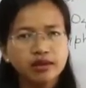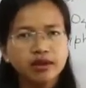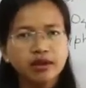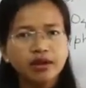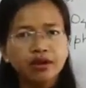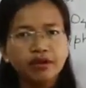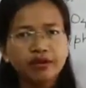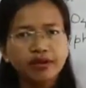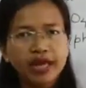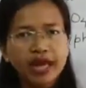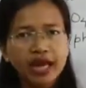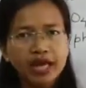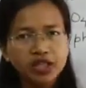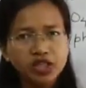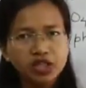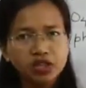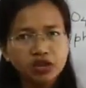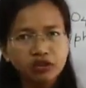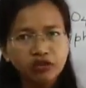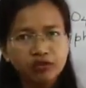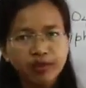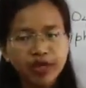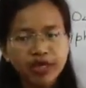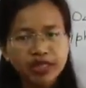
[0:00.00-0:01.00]
Reaction
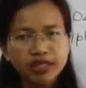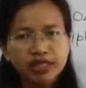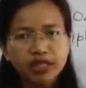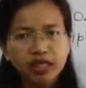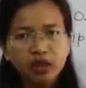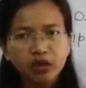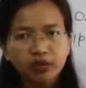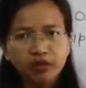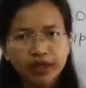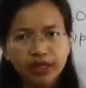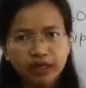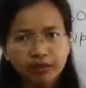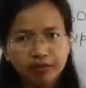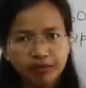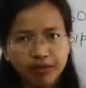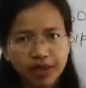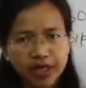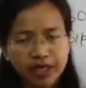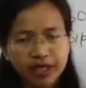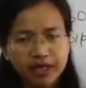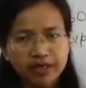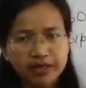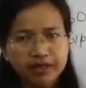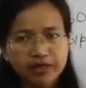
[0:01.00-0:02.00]
of metal with a
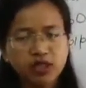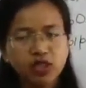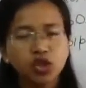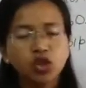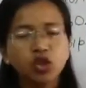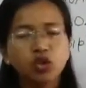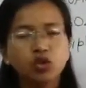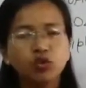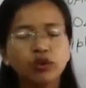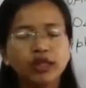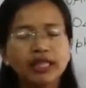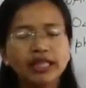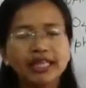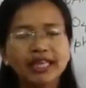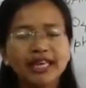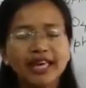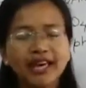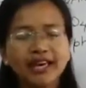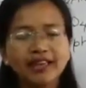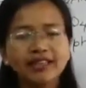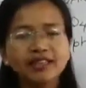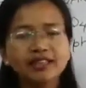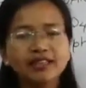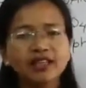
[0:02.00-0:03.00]
base, you will
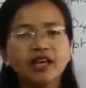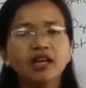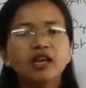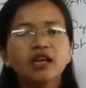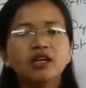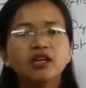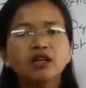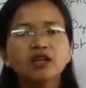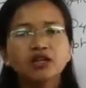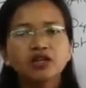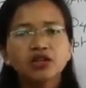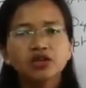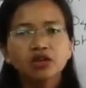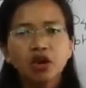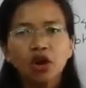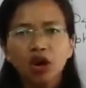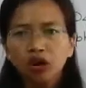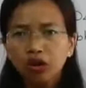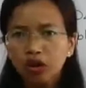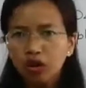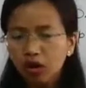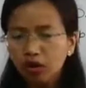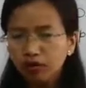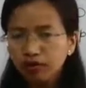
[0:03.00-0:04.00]
get salt
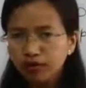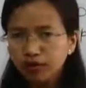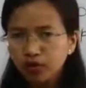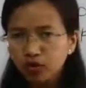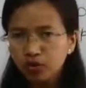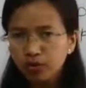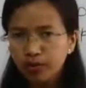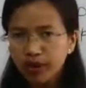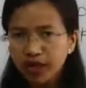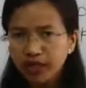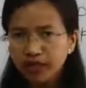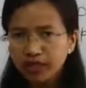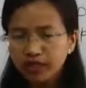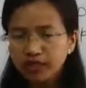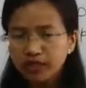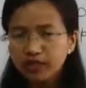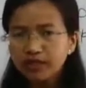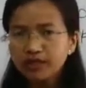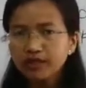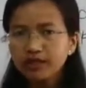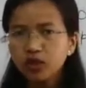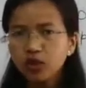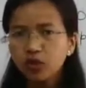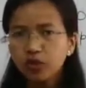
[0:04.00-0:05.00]
of two
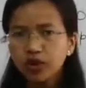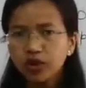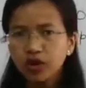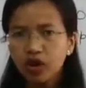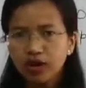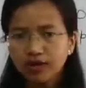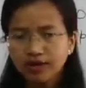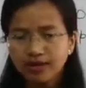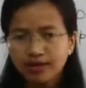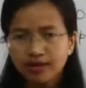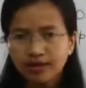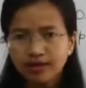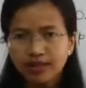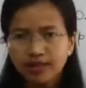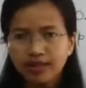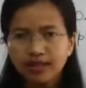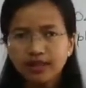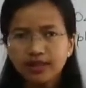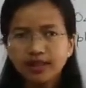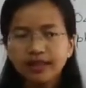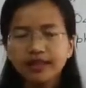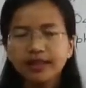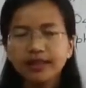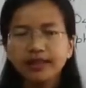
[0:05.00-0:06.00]
metals with oxygen
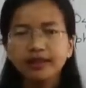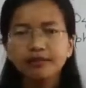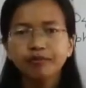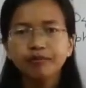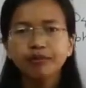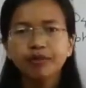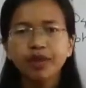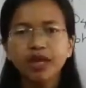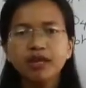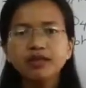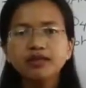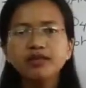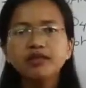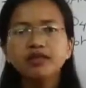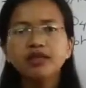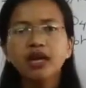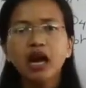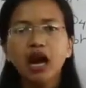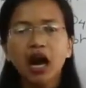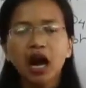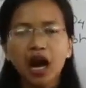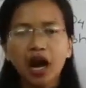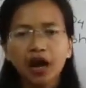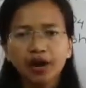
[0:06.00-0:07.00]
plus
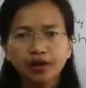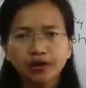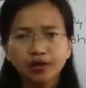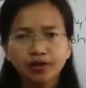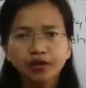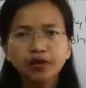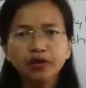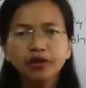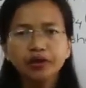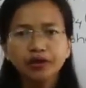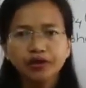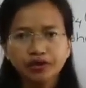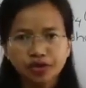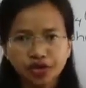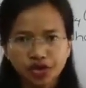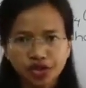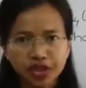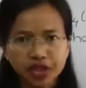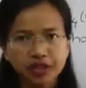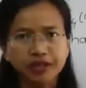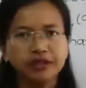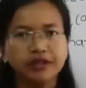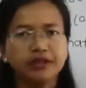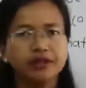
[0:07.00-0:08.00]

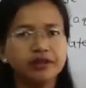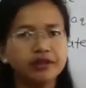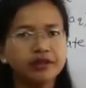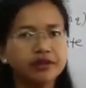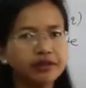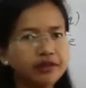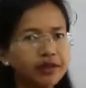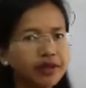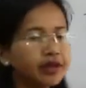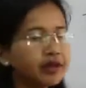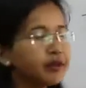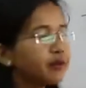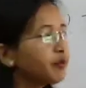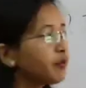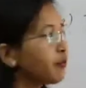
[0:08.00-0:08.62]
hydrogen, right?